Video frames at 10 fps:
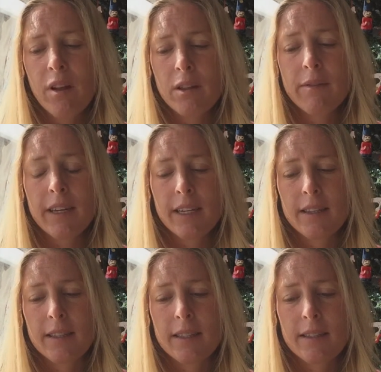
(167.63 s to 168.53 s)
living
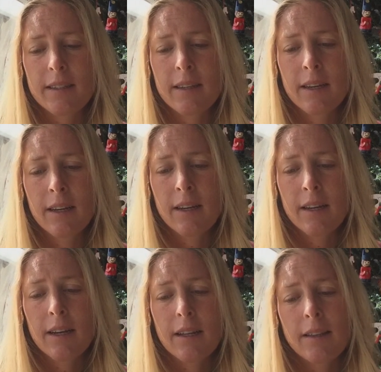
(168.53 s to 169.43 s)
in this
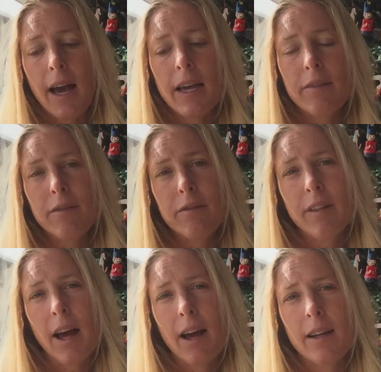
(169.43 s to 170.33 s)
life
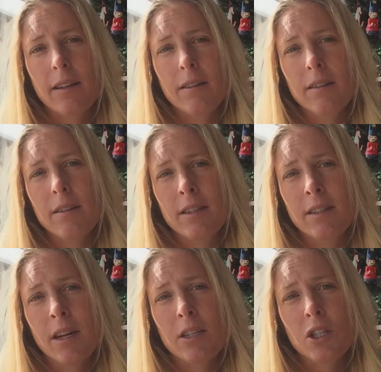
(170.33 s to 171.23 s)
that is
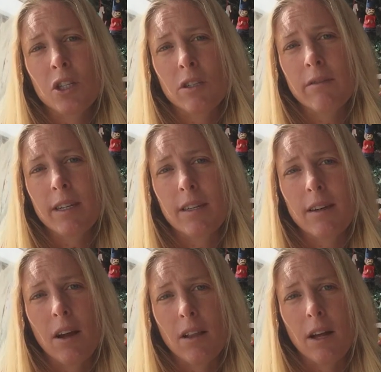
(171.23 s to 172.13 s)
not serving
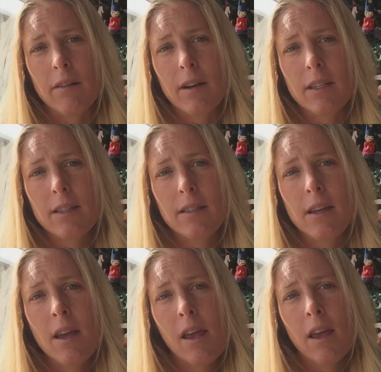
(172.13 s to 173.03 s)
a lot of us.
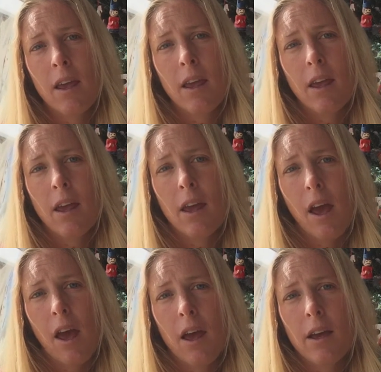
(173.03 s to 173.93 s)

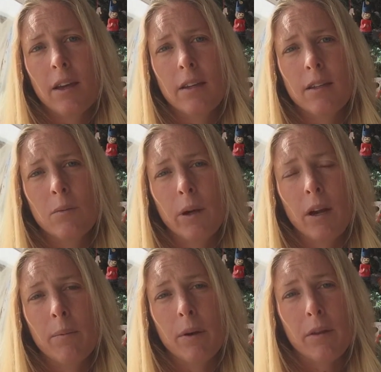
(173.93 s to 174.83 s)
And we
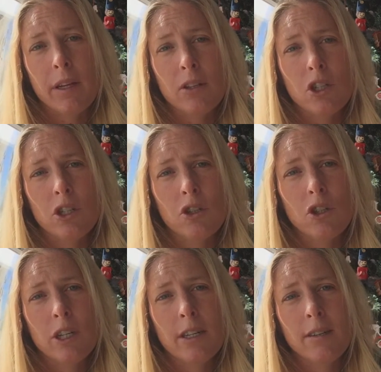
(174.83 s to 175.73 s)
are birthing
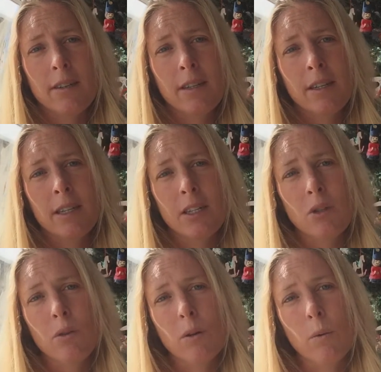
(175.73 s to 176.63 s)
children
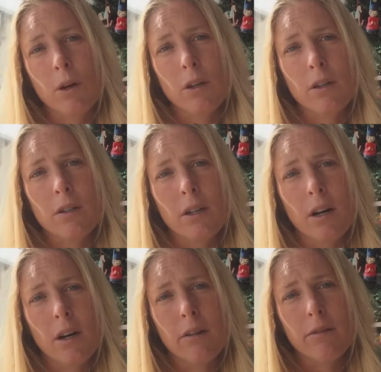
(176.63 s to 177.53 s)
into a world
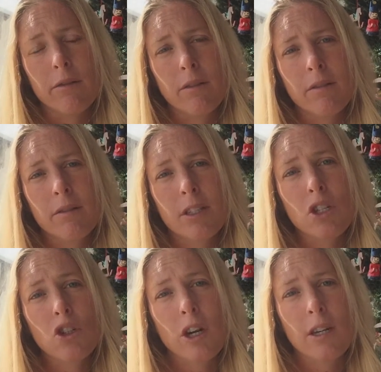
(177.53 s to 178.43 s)
of
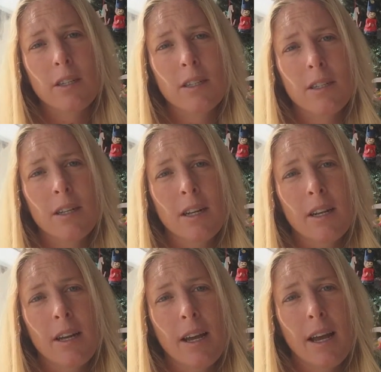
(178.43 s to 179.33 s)
distrust
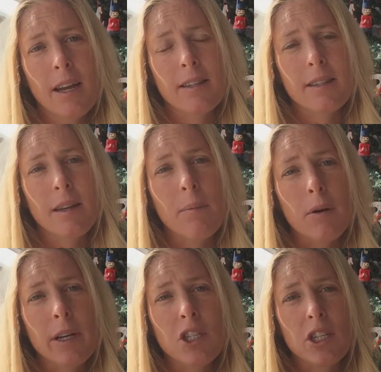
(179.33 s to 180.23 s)
and
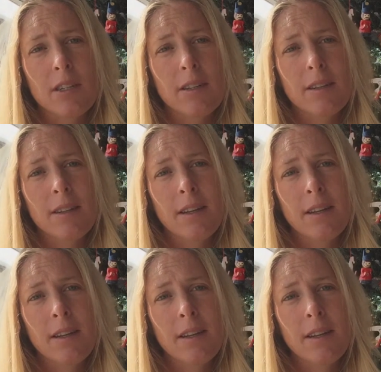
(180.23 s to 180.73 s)
separation.